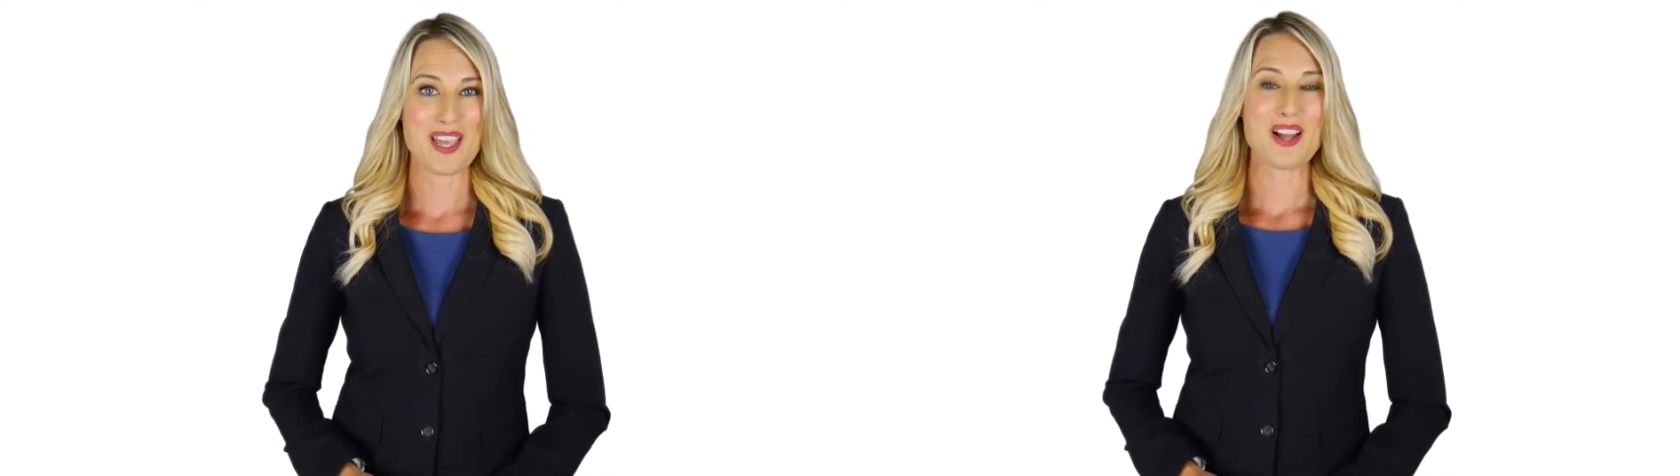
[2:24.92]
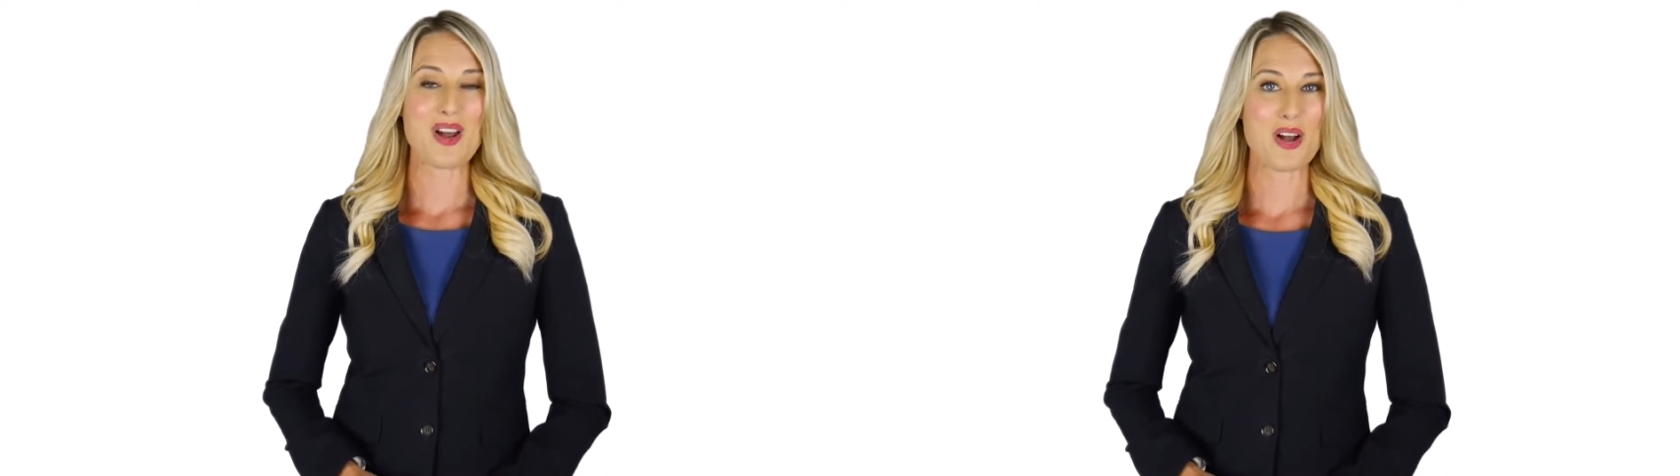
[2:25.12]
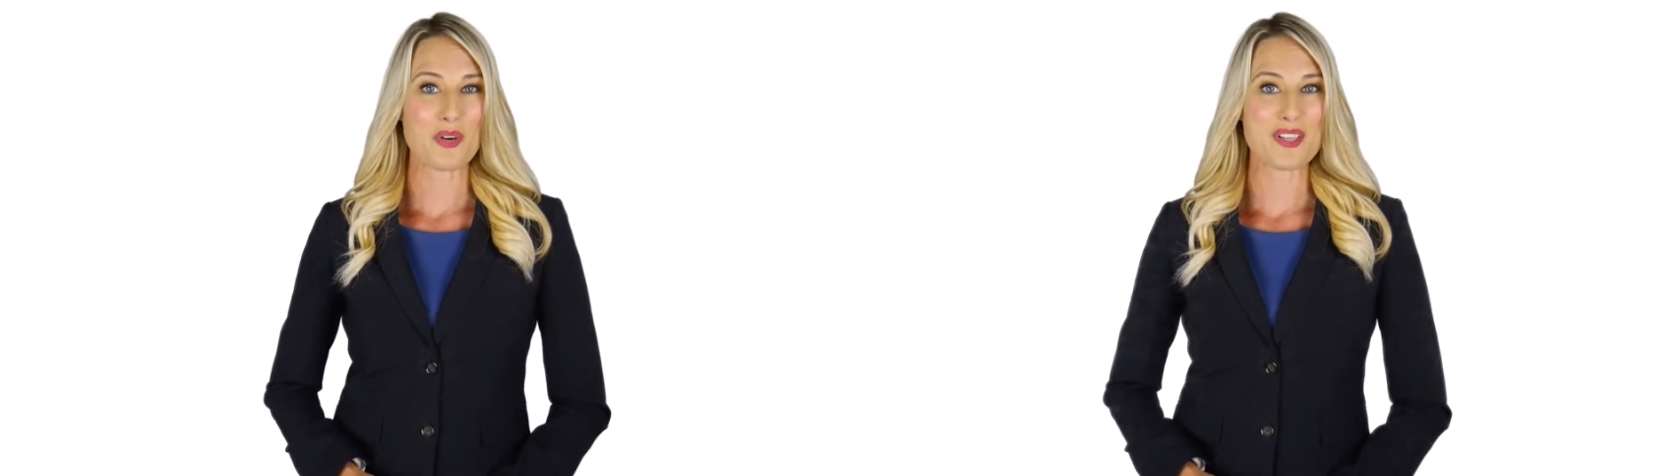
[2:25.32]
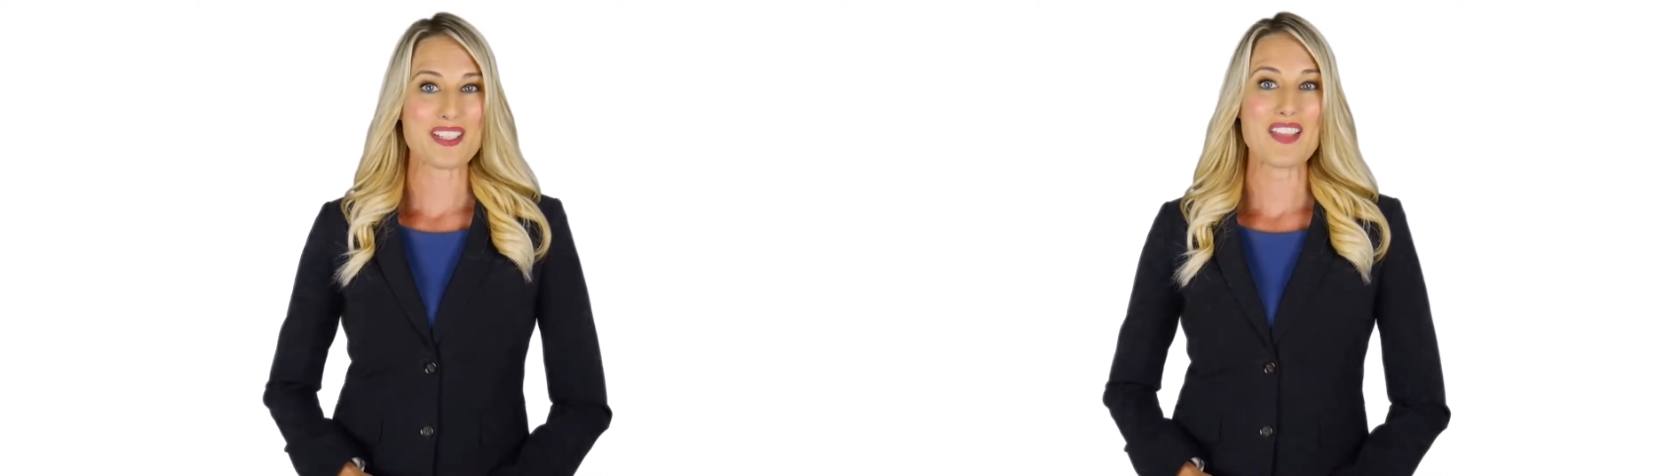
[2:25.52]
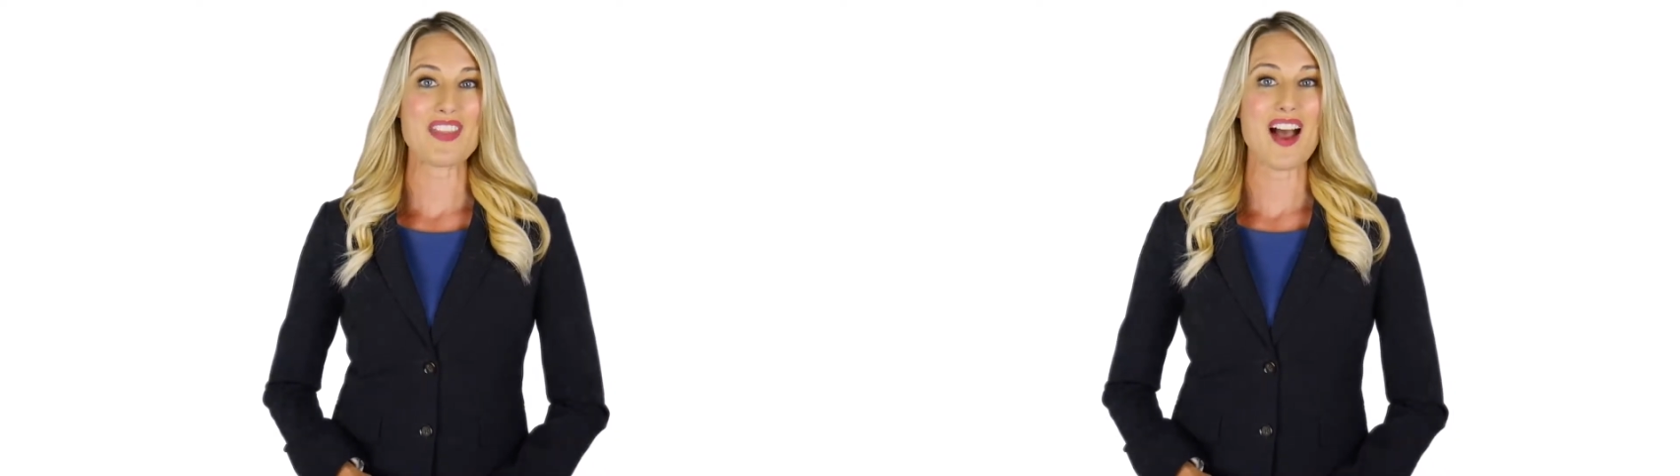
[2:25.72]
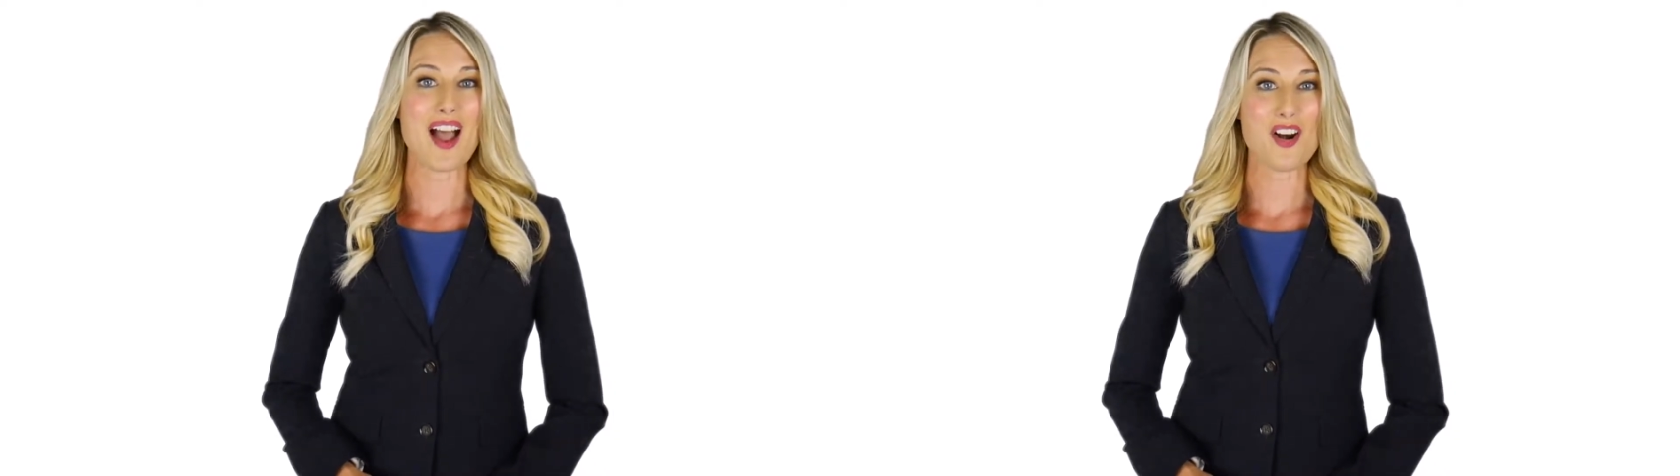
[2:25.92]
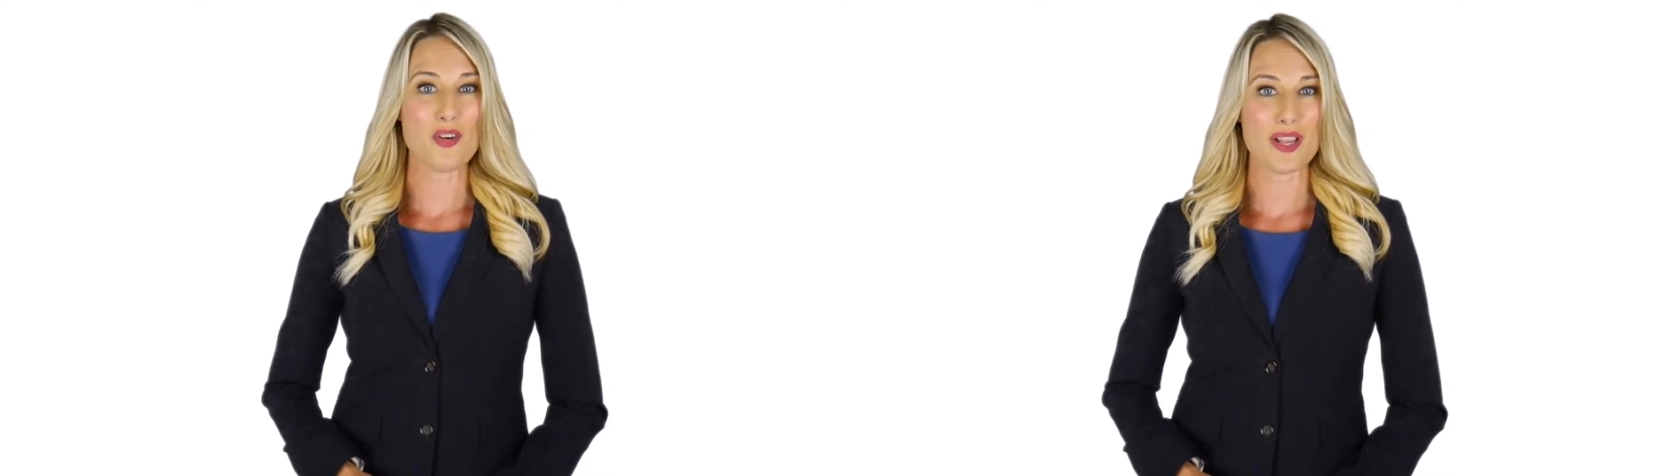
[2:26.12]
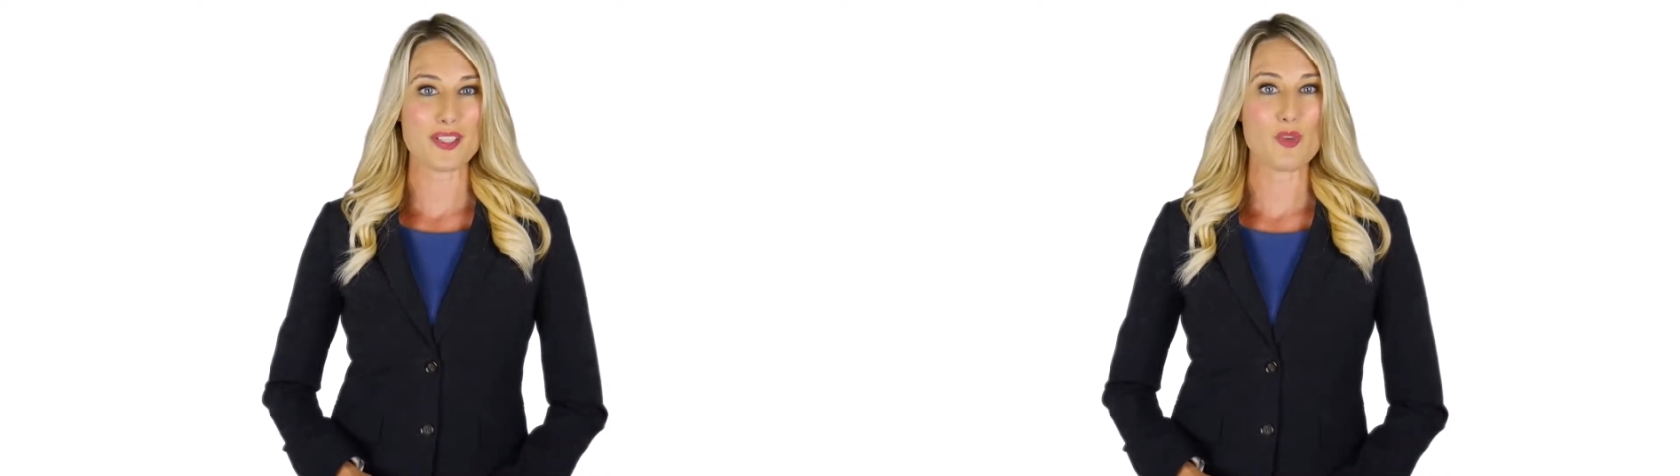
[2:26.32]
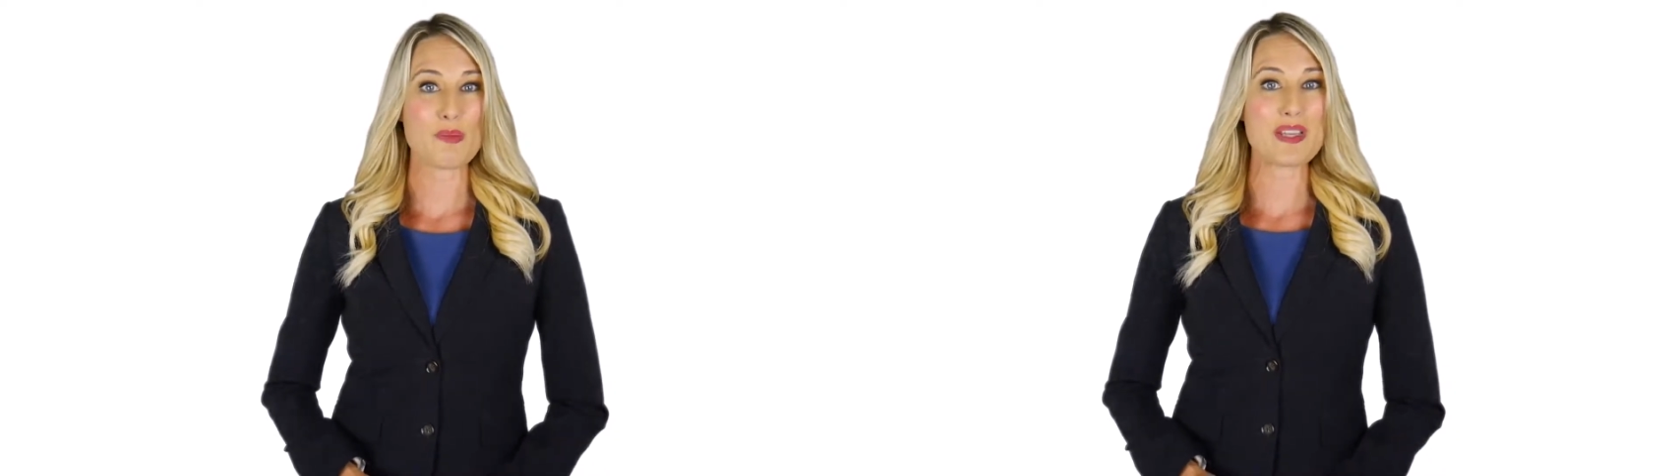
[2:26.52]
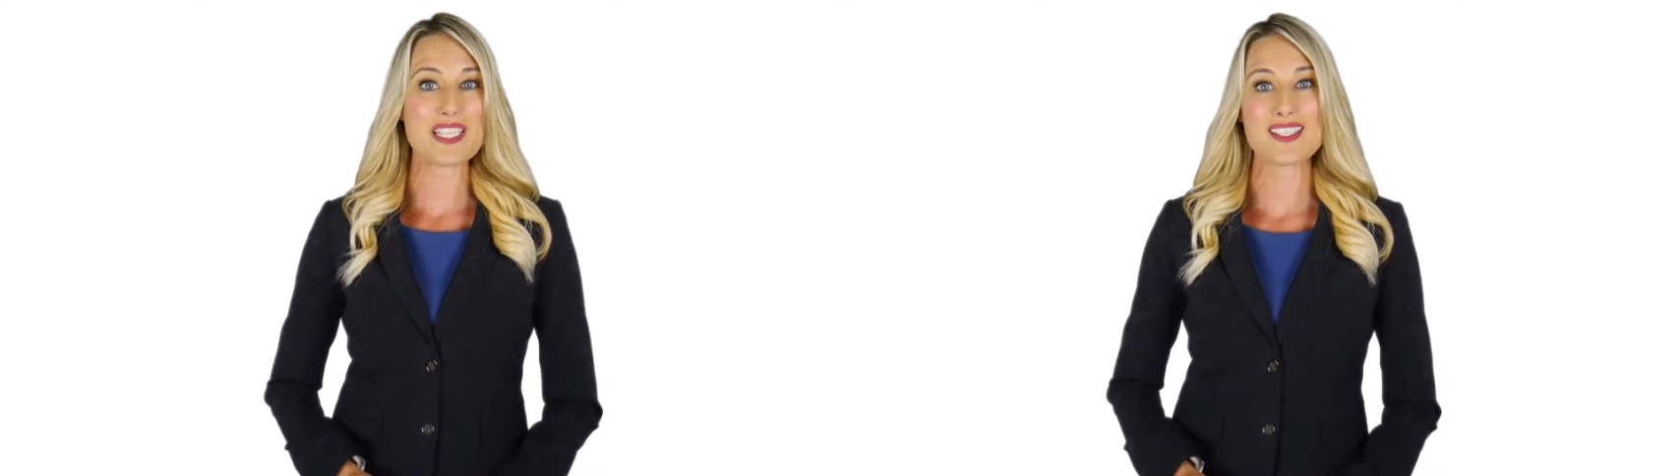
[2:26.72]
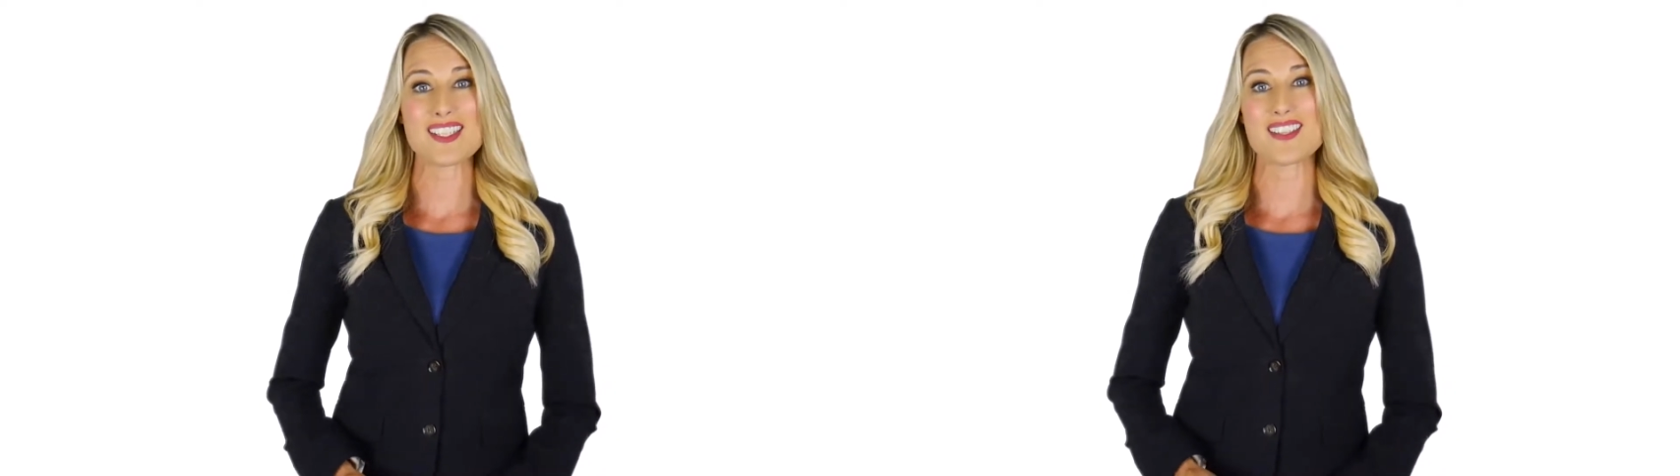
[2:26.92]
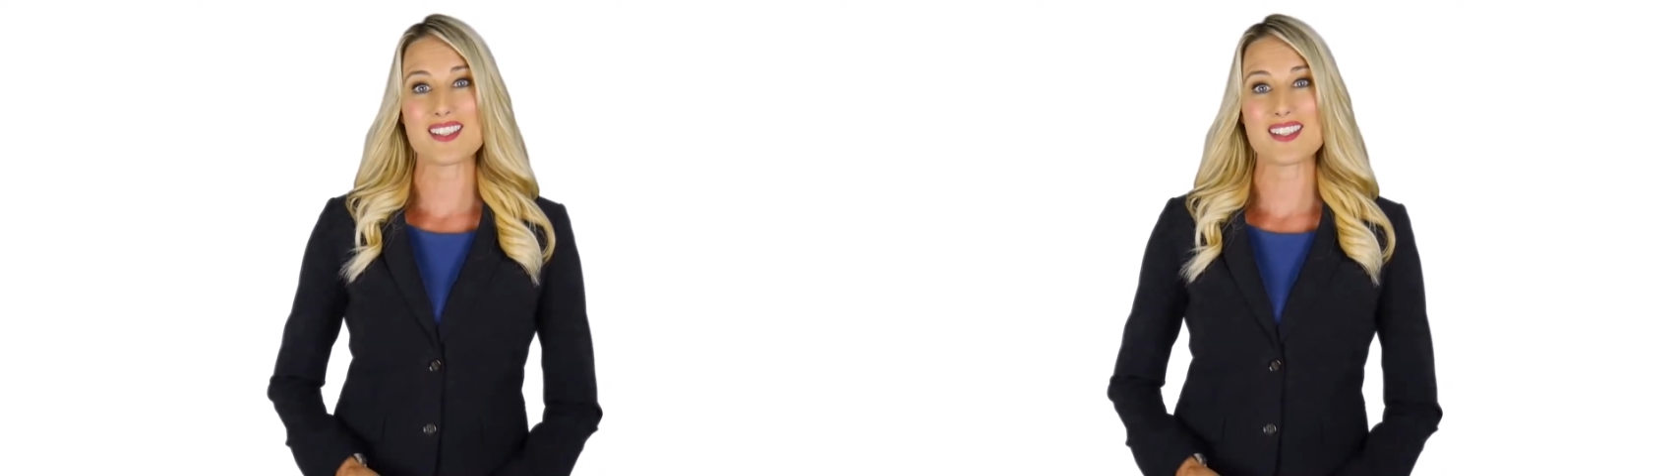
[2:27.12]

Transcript: Congress and the IRS want businesses to